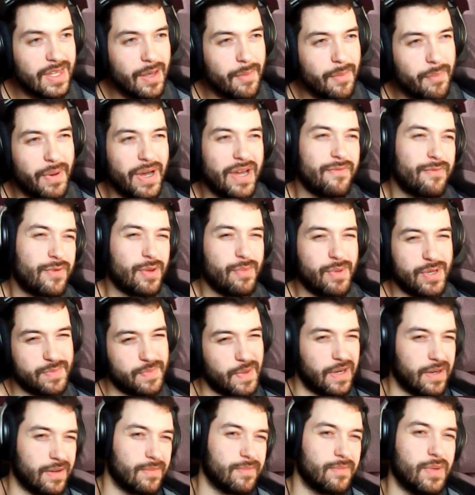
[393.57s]
But for the most
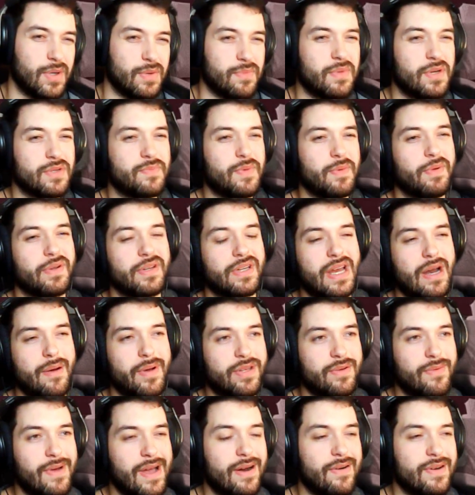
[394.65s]
part, most people care
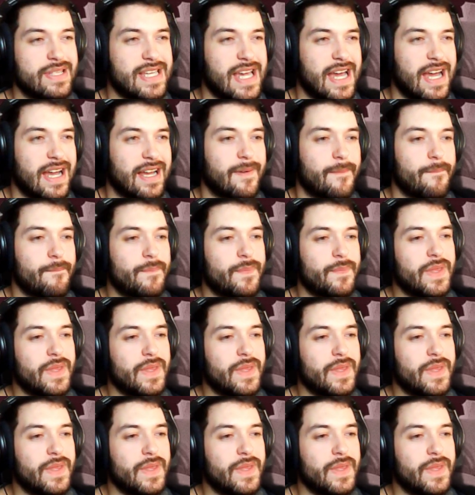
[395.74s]
about the Rider Attack.